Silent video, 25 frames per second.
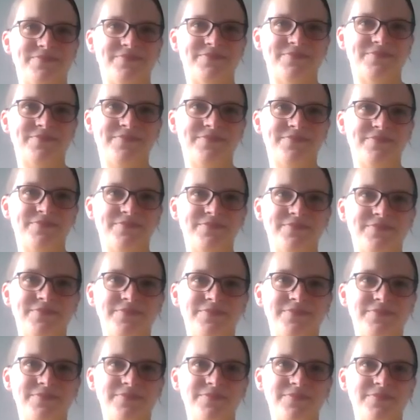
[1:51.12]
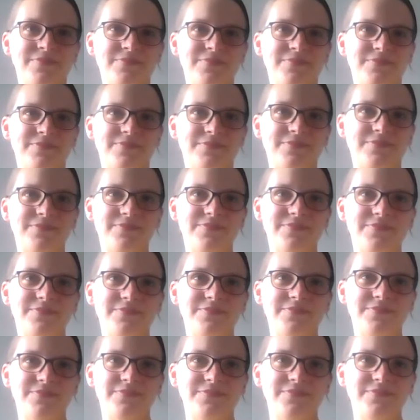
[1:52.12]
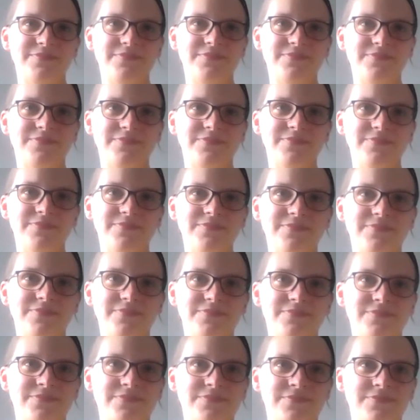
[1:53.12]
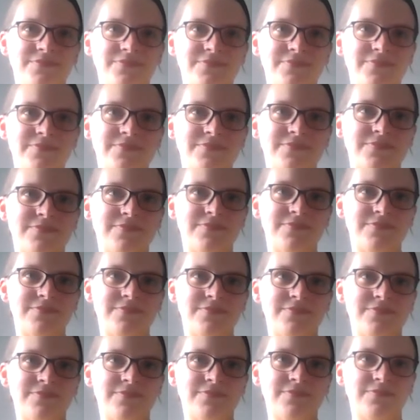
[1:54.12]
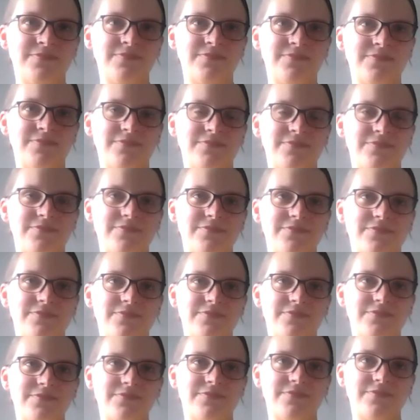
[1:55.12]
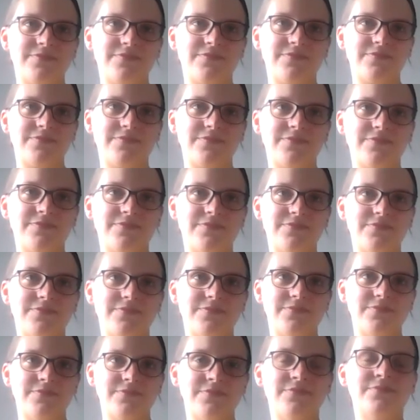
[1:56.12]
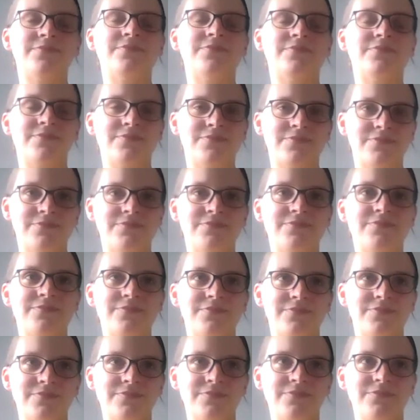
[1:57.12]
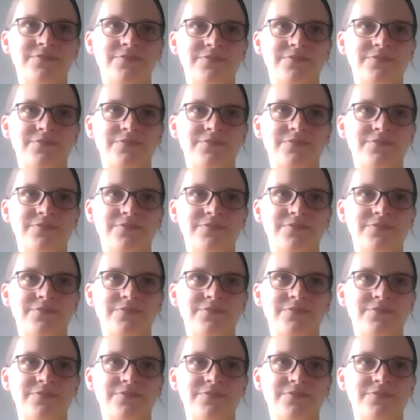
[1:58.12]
The person shown says nothing.